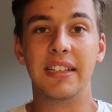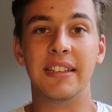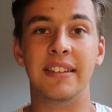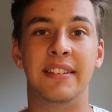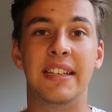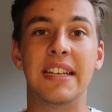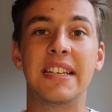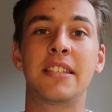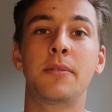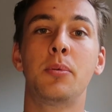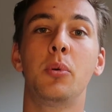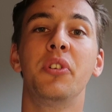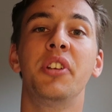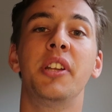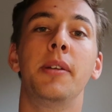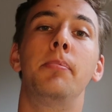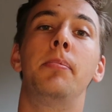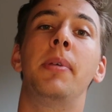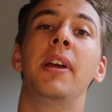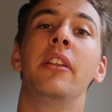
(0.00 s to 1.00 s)
This will
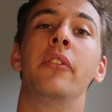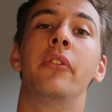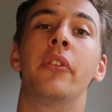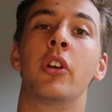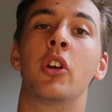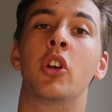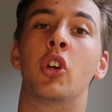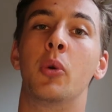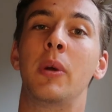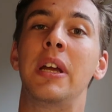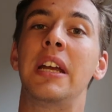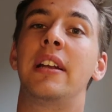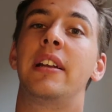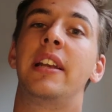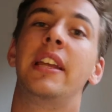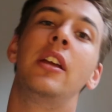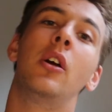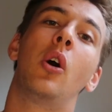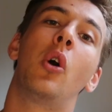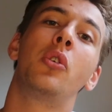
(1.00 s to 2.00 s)
depend
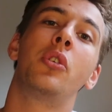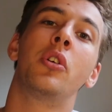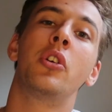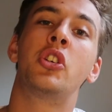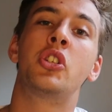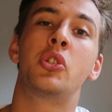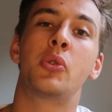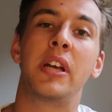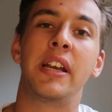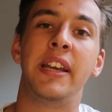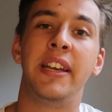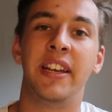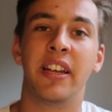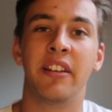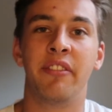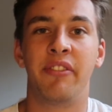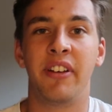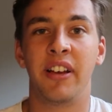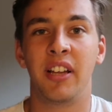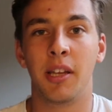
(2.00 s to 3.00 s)
greatly on your training
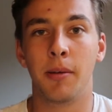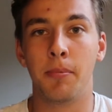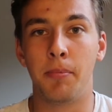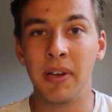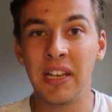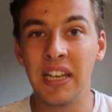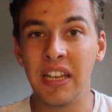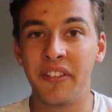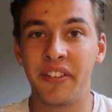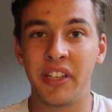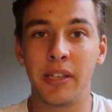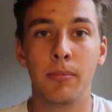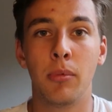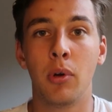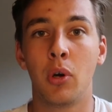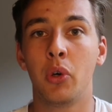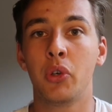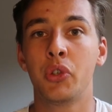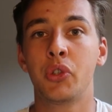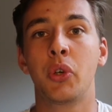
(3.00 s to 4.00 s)
availability,
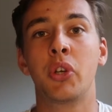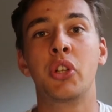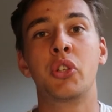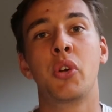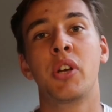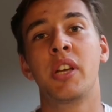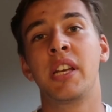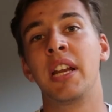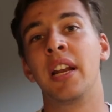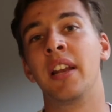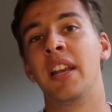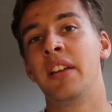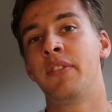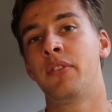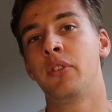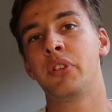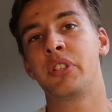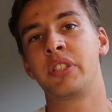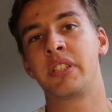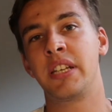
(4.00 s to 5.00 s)
but also your training
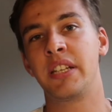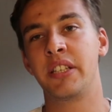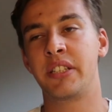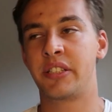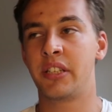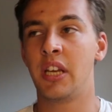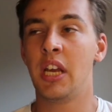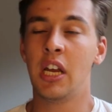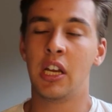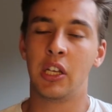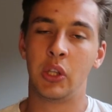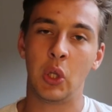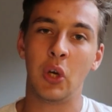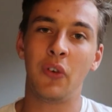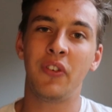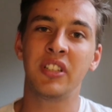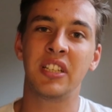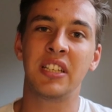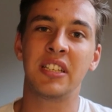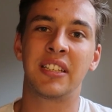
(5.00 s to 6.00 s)
level, since
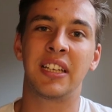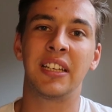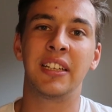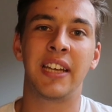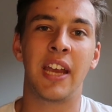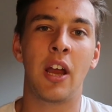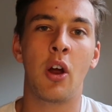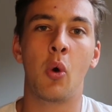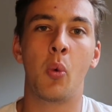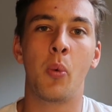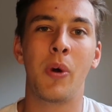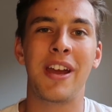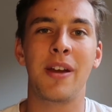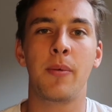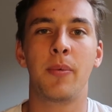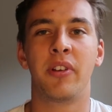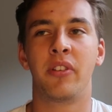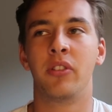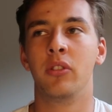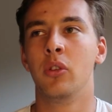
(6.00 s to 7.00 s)
novices can get away
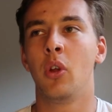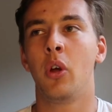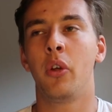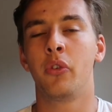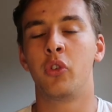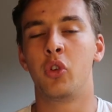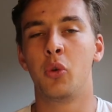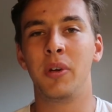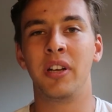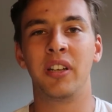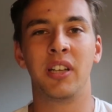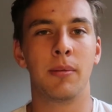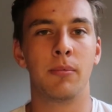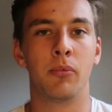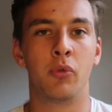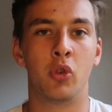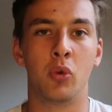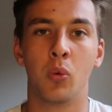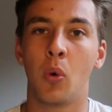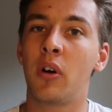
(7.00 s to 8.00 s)
with not doing
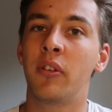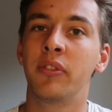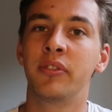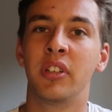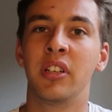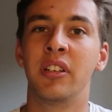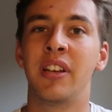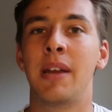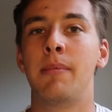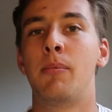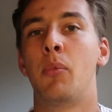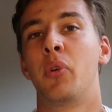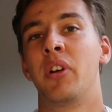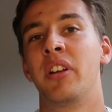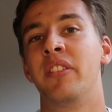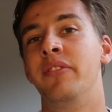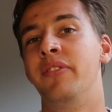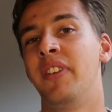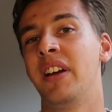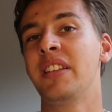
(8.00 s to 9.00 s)
them too often, and more
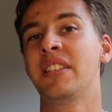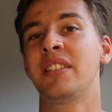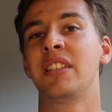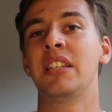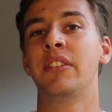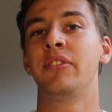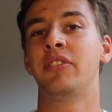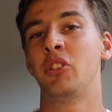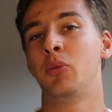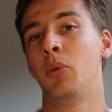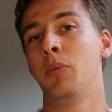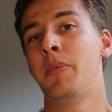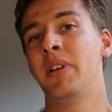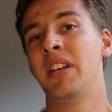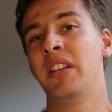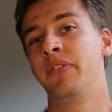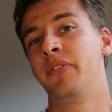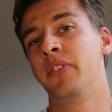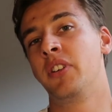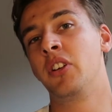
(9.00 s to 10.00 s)
advanced lifters will
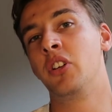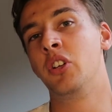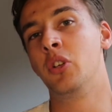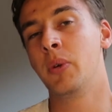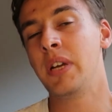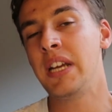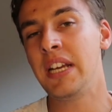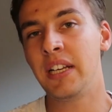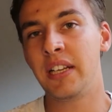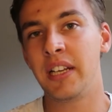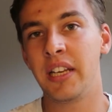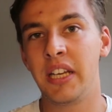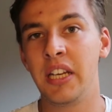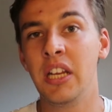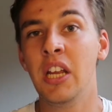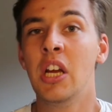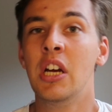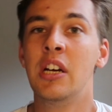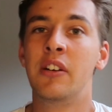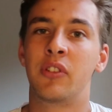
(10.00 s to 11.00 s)
benefit
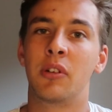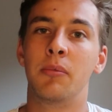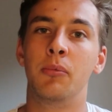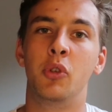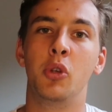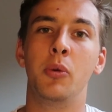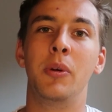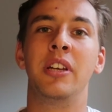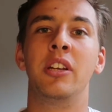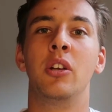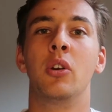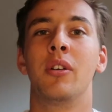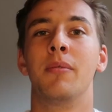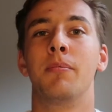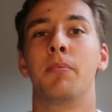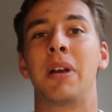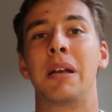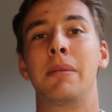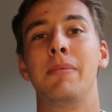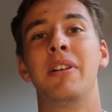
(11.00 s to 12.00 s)
greatly from doing your
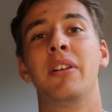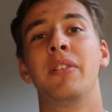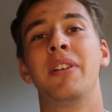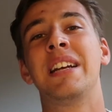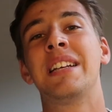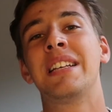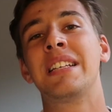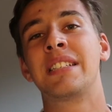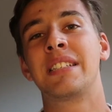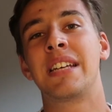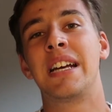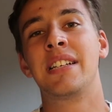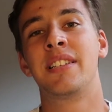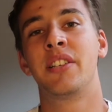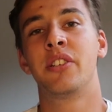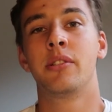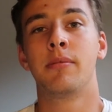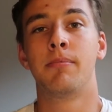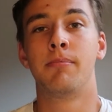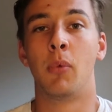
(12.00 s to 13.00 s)
primary
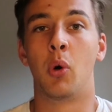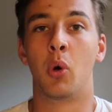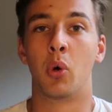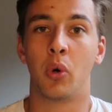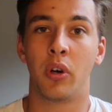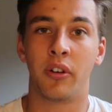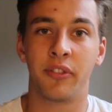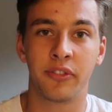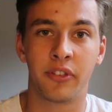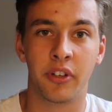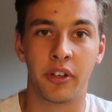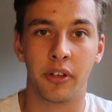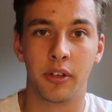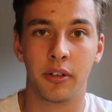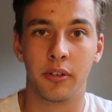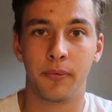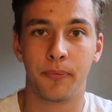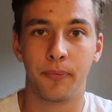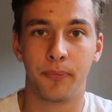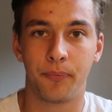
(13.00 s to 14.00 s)
exercises more
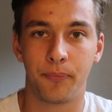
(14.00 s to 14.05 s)
often.